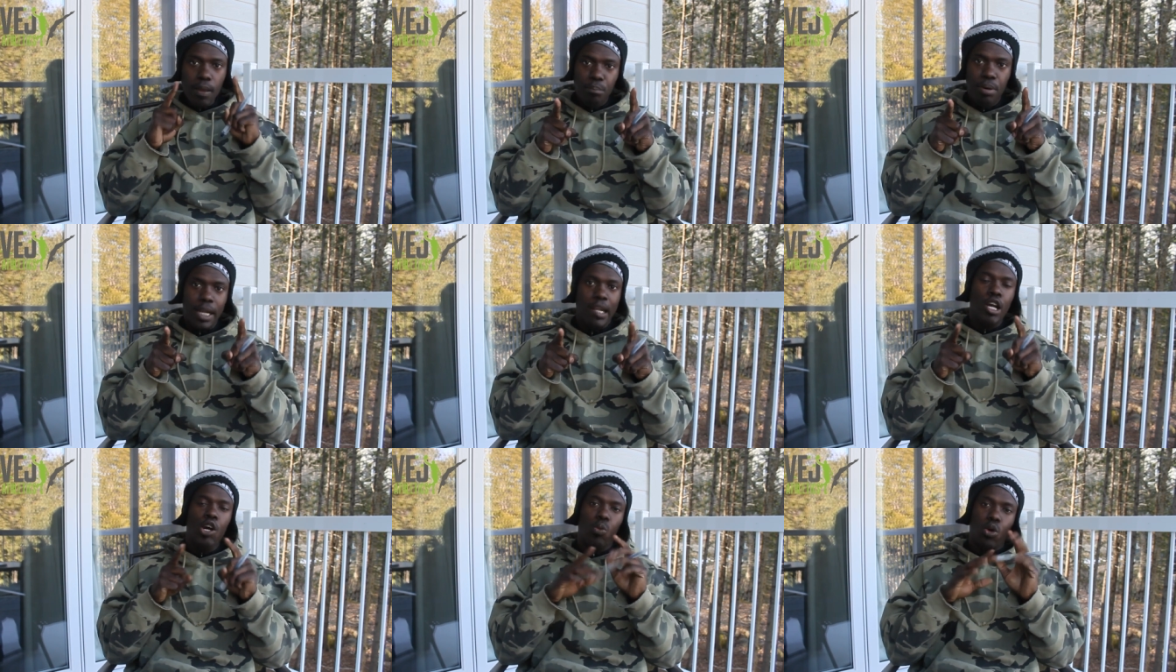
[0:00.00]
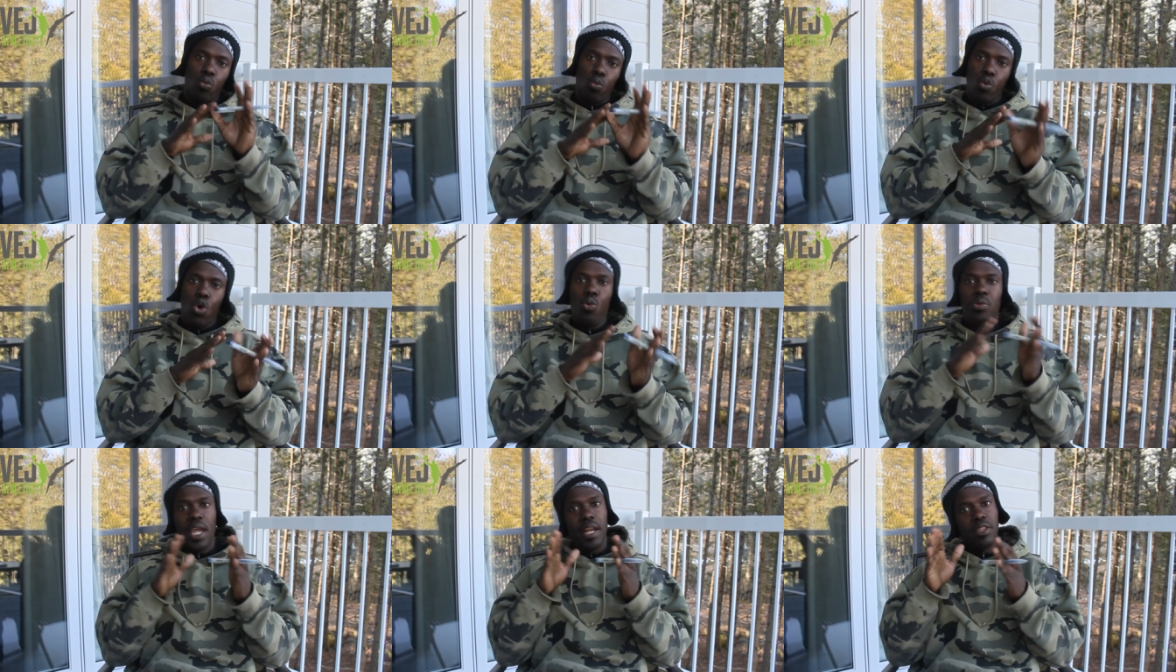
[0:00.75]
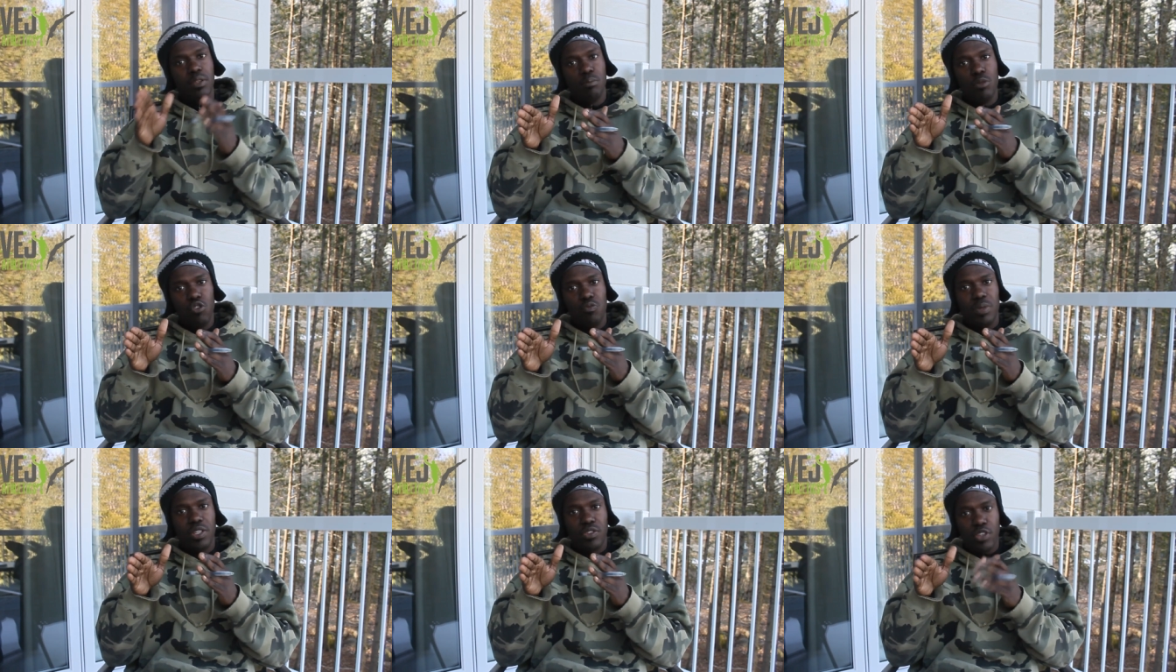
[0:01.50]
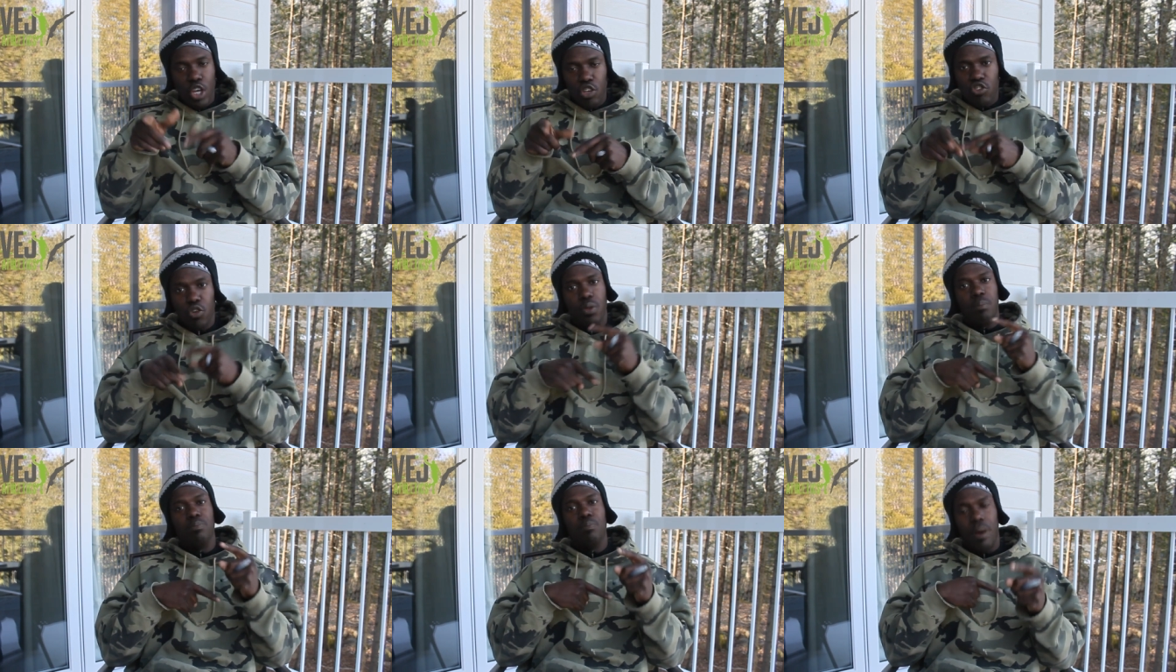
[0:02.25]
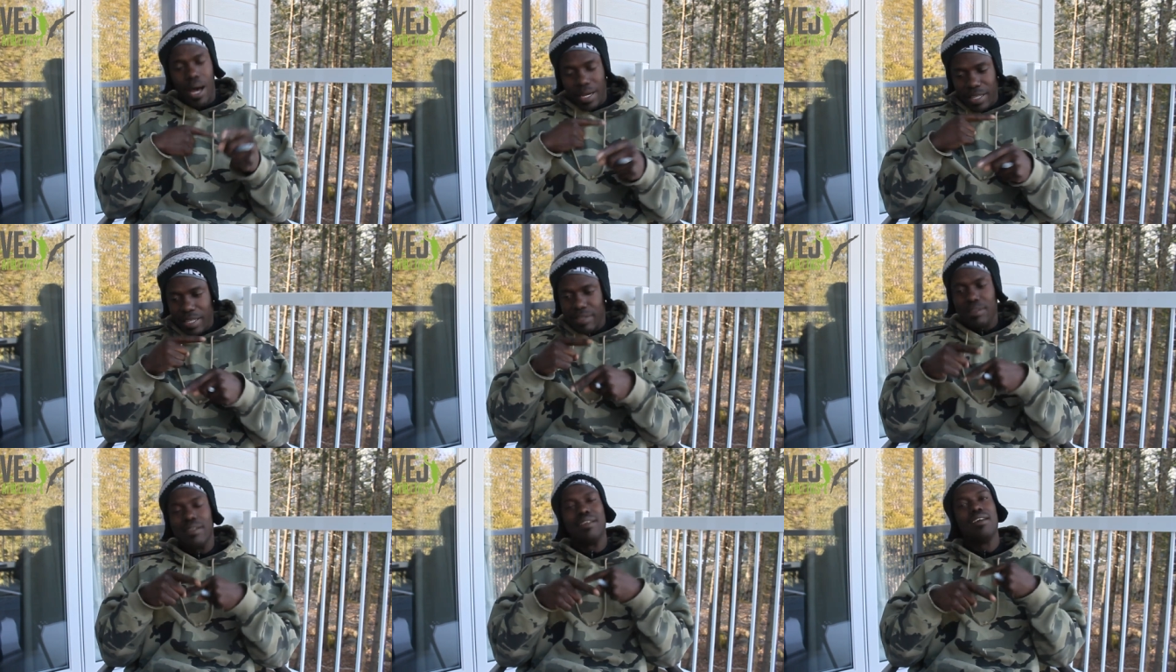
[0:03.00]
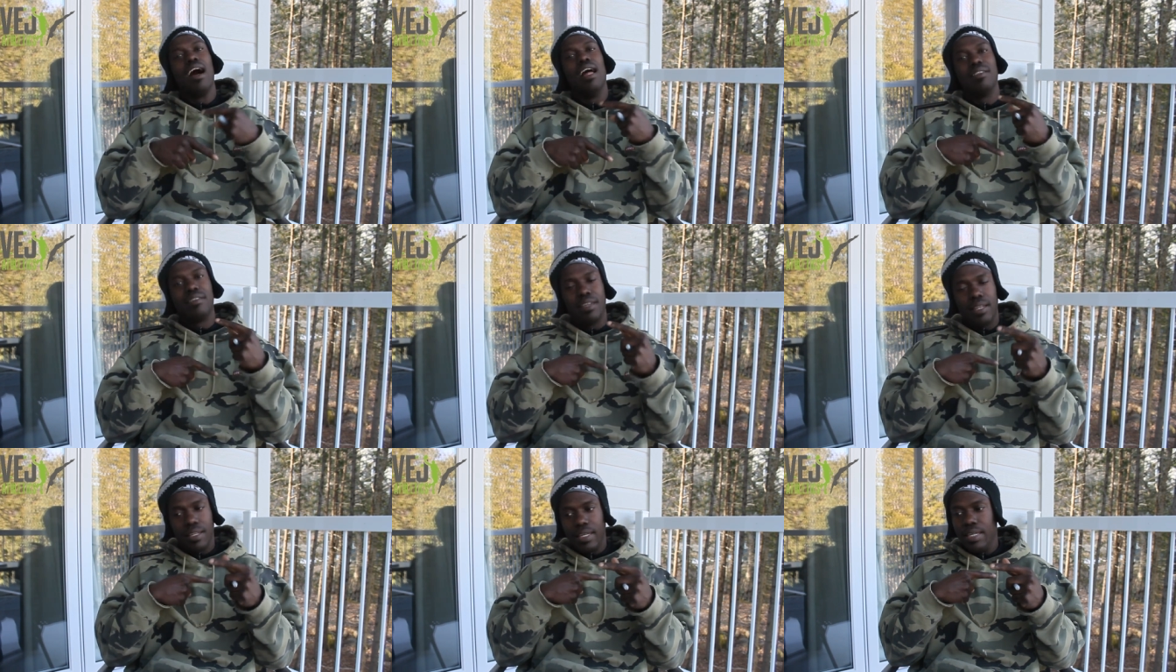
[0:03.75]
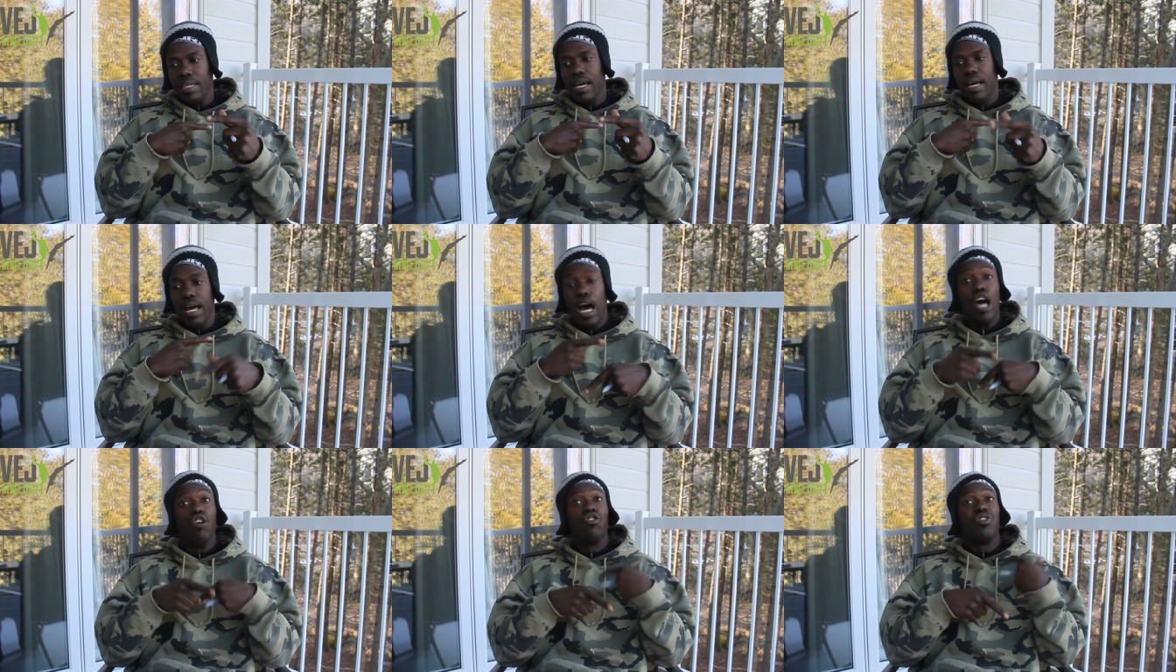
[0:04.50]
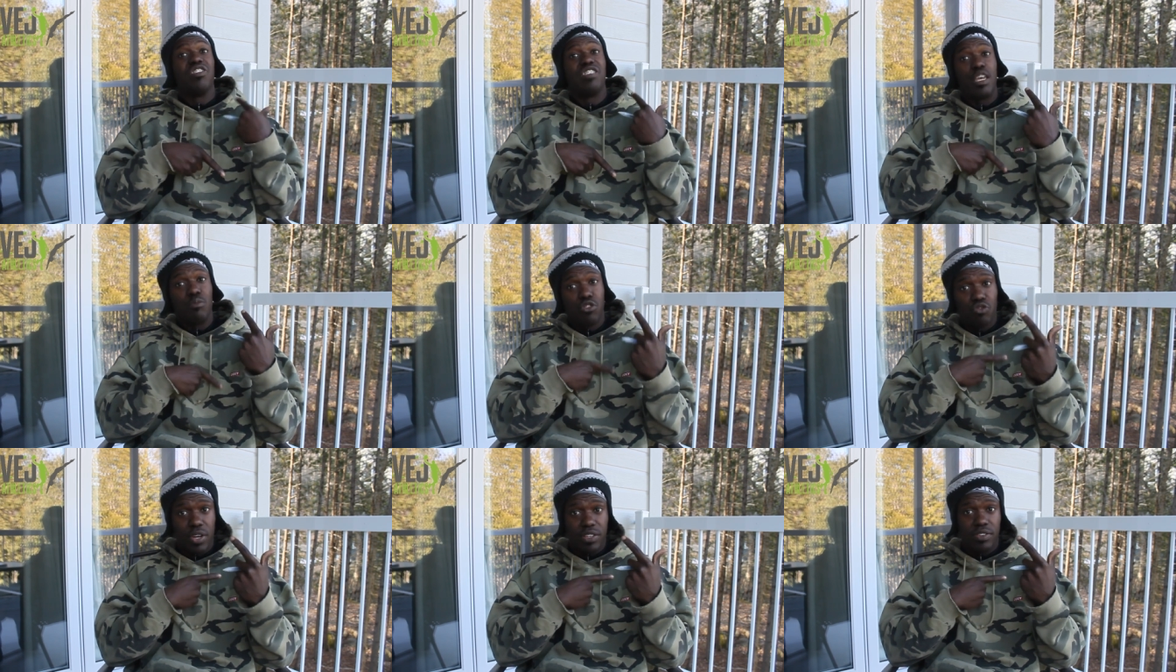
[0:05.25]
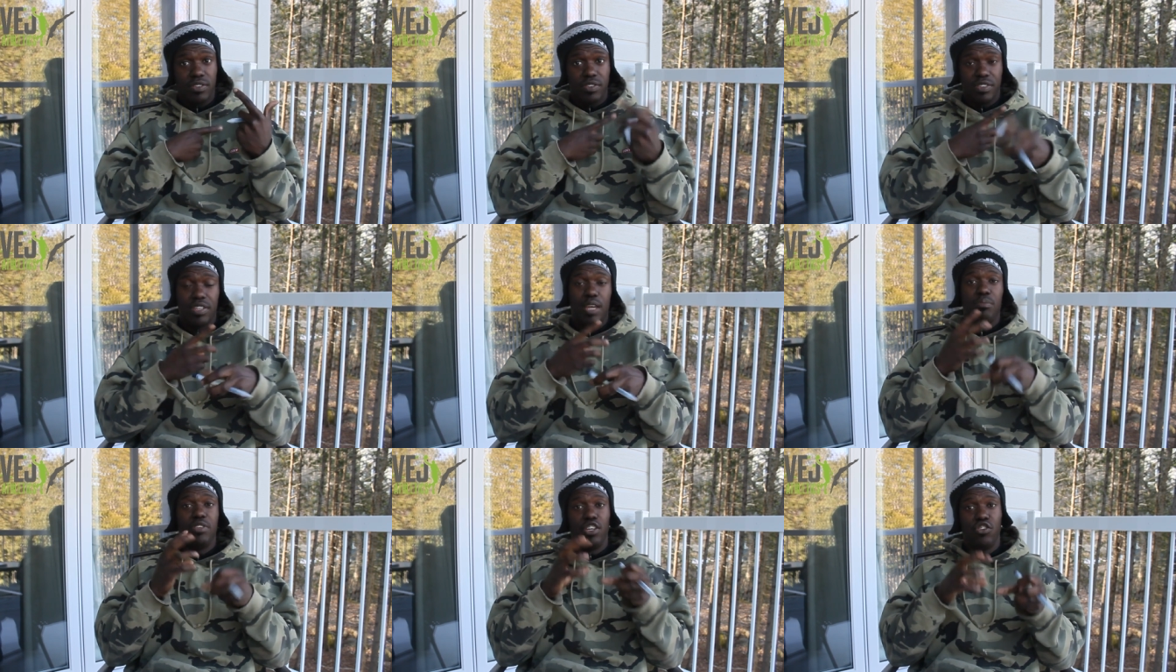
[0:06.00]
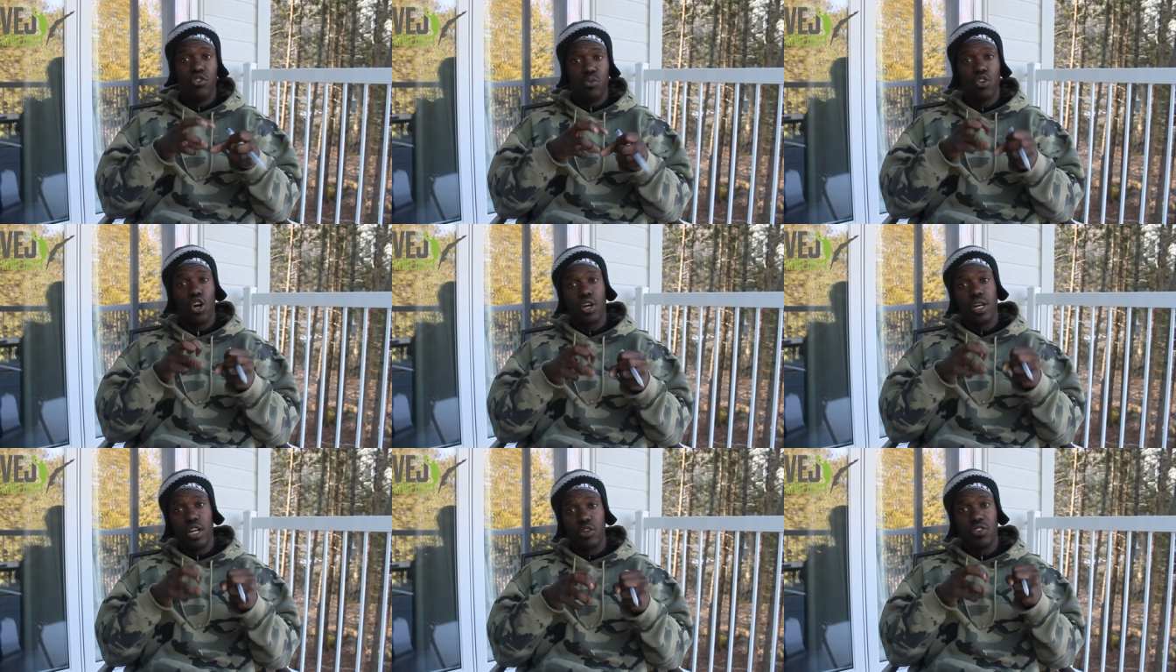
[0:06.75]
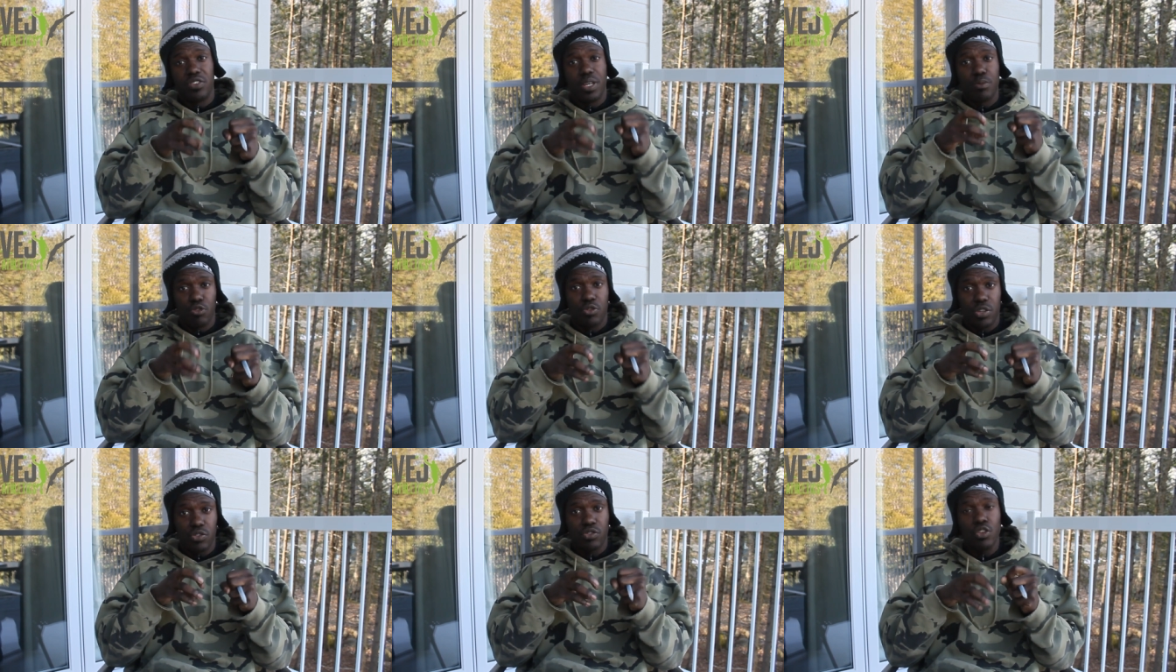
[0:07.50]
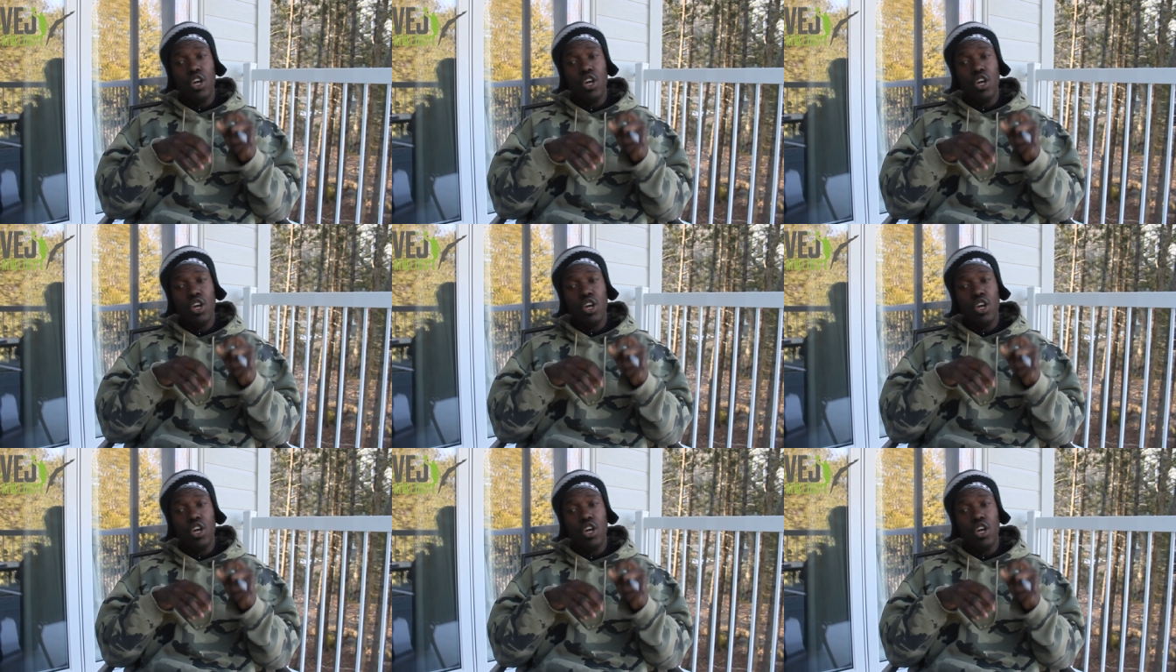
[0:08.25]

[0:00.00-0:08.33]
But we're rotating the movements so the body isn't constantly under the same stresses. The same tissues aren't under the same stressors.